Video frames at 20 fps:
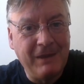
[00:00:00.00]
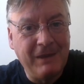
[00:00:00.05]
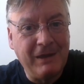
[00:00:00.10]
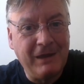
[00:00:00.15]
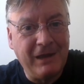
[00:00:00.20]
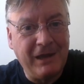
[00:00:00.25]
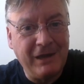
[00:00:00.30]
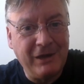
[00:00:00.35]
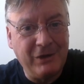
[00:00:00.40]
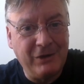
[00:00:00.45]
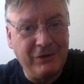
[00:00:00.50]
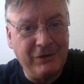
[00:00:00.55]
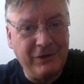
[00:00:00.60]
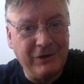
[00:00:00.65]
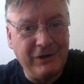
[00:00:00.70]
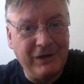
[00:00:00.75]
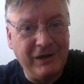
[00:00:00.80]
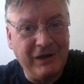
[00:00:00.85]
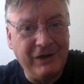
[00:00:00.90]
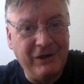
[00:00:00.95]
I got the
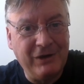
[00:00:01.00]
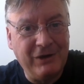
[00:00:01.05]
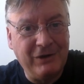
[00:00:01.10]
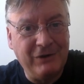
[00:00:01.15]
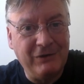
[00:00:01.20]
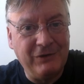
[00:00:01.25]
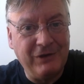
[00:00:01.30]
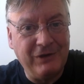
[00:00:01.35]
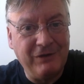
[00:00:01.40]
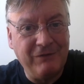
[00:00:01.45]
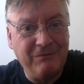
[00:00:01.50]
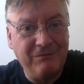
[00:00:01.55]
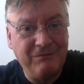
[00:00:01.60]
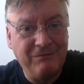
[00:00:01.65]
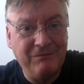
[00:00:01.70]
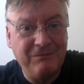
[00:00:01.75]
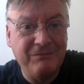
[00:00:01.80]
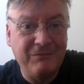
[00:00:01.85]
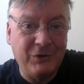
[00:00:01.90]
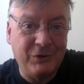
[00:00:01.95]
gig on
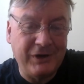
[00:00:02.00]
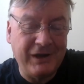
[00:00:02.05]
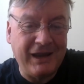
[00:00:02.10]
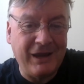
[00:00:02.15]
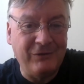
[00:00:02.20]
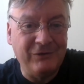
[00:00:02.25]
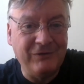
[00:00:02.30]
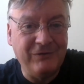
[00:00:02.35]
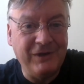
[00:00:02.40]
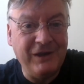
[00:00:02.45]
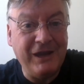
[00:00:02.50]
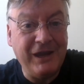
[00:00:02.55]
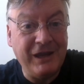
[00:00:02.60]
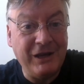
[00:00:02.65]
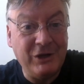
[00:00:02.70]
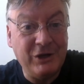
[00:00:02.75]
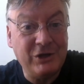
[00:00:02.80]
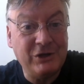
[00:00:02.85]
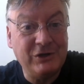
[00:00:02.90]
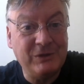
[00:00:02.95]
account of the
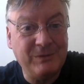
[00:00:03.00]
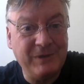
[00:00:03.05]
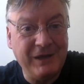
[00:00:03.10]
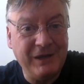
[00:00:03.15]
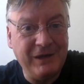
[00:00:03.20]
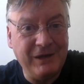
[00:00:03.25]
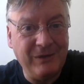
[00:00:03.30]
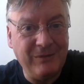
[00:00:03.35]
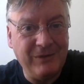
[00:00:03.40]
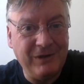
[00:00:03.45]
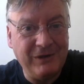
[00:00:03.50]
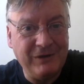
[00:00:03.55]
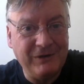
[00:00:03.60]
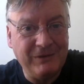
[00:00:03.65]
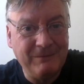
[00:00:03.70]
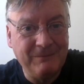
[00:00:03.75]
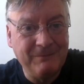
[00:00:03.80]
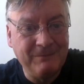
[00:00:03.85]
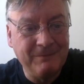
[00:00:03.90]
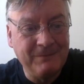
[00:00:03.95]
English-speaking bit.
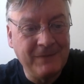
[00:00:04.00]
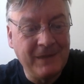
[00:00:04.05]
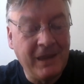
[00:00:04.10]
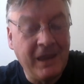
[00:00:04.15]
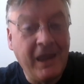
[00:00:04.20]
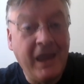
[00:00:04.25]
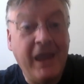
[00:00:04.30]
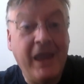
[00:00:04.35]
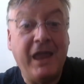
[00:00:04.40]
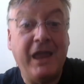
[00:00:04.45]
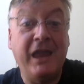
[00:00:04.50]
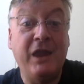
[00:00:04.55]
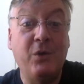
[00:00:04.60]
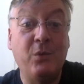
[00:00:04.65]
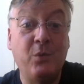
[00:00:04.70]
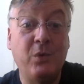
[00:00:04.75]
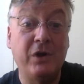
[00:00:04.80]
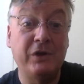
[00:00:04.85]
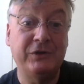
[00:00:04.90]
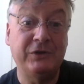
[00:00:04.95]

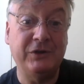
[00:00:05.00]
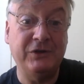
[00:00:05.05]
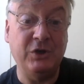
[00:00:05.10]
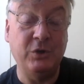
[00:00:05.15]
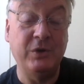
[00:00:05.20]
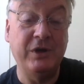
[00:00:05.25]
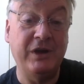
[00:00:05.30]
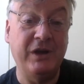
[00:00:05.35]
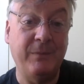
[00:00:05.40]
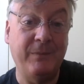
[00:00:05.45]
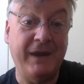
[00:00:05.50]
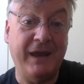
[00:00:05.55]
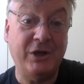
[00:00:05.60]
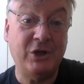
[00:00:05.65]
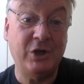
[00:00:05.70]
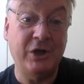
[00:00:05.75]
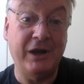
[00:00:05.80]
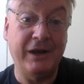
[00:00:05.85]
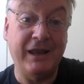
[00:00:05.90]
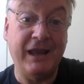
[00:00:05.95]
It was, as you can
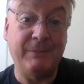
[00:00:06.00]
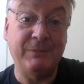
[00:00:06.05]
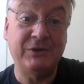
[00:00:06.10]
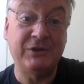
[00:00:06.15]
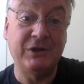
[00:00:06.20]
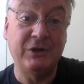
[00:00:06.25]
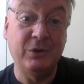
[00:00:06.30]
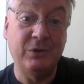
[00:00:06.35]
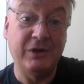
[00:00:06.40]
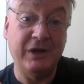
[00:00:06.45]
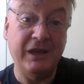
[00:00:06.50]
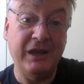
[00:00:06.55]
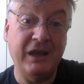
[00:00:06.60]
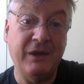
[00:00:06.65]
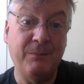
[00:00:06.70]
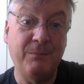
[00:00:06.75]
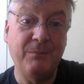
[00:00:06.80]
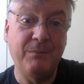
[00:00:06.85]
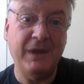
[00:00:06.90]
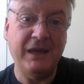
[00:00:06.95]
imagine, an absolutely
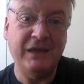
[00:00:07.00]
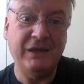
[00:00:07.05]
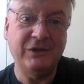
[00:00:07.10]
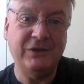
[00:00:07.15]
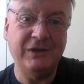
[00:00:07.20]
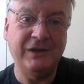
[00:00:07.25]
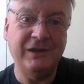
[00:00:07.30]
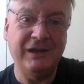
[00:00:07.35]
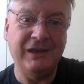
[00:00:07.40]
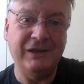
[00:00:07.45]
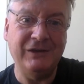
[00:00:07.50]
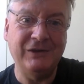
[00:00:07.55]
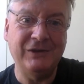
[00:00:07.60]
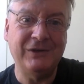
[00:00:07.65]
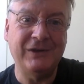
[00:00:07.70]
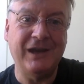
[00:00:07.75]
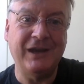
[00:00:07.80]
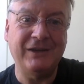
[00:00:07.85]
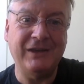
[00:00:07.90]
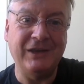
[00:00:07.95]
amazing
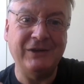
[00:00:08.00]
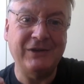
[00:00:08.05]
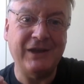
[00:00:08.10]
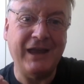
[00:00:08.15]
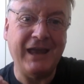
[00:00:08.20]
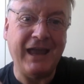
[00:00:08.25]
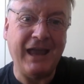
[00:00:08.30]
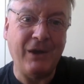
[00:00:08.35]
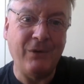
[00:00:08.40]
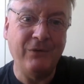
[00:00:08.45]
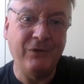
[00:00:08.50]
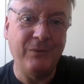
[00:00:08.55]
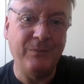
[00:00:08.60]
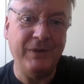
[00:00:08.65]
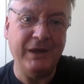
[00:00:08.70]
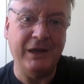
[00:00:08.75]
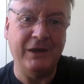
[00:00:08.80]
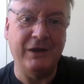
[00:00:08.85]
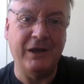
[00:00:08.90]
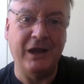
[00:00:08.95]
insight into how the
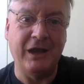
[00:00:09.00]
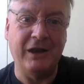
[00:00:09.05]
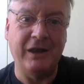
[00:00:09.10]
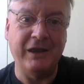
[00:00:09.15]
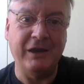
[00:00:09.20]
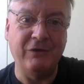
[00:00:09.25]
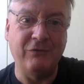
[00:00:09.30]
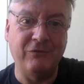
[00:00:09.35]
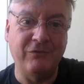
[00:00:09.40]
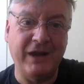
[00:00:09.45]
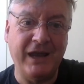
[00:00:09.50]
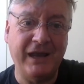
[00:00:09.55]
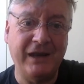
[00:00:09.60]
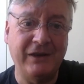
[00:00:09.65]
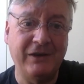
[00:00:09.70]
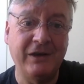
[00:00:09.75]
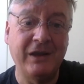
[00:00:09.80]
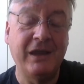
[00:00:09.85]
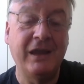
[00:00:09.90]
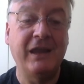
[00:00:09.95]
Biennale
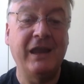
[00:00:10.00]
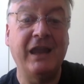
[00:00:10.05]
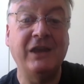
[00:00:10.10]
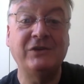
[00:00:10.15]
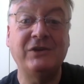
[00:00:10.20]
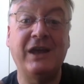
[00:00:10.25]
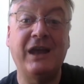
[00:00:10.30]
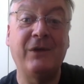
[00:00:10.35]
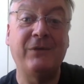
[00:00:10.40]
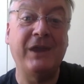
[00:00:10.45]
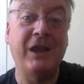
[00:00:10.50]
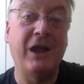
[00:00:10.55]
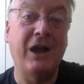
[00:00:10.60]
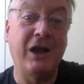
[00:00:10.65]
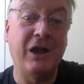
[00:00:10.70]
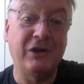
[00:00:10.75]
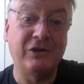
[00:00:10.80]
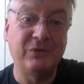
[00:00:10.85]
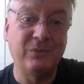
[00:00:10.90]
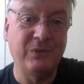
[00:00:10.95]
ran, into how the
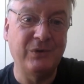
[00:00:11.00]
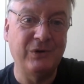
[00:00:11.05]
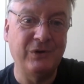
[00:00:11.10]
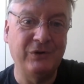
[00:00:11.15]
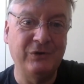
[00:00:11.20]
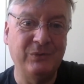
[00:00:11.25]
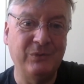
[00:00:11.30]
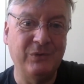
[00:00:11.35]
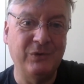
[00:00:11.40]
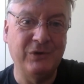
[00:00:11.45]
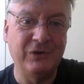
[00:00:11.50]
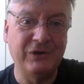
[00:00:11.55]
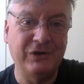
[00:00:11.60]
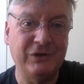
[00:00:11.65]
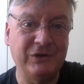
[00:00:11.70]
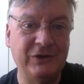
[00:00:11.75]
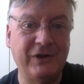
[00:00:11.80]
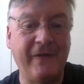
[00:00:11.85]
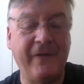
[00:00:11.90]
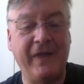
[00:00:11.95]
art world
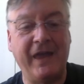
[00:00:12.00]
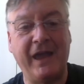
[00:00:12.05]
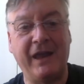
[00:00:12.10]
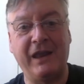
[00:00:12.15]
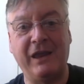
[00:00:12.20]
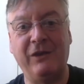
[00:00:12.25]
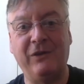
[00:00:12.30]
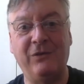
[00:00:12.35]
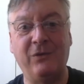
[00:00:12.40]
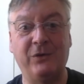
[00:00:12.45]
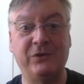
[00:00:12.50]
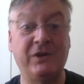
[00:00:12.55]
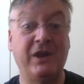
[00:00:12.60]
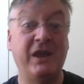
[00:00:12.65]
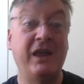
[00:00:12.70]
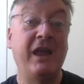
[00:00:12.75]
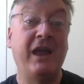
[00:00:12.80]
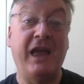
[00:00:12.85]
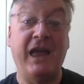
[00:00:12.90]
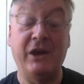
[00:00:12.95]
works, and I thought,
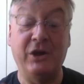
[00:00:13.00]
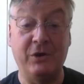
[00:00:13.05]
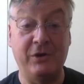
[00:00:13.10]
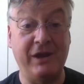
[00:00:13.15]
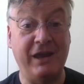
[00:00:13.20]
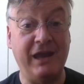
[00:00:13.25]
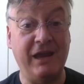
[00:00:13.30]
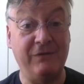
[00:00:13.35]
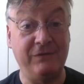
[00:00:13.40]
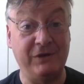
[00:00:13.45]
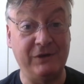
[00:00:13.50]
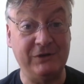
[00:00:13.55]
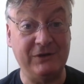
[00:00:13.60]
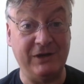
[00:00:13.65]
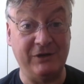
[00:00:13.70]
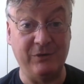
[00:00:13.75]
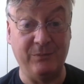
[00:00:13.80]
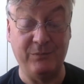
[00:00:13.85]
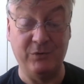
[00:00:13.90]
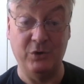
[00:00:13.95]
I'm going to have to
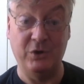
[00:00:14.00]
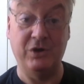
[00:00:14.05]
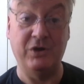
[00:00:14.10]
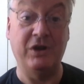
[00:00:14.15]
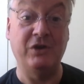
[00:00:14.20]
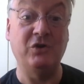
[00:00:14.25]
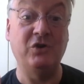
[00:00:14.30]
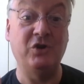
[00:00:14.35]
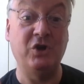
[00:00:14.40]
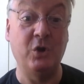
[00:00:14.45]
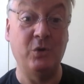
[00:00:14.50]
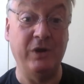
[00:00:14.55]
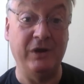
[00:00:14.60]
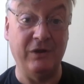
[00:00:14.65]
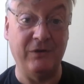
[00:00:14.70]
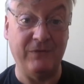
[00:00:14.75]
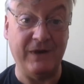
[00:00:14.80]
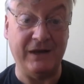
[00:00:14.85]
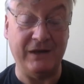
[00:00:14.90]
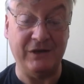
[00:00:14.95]
set a book during
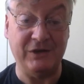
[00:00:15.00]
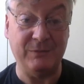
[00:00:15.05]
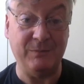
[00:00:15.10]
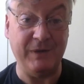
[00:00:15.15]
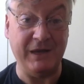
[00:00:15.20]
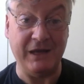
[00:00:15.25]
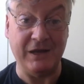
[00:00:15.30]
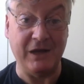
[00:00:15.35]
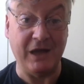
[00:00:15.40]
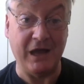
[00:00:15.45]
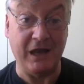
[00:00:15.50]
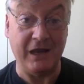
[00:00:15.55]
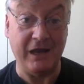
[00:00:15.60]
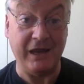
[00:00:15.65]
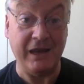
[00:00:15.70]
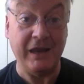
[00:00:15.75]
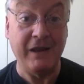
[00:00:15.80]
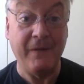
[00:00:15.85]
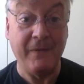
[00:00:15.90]
the Venice Biennale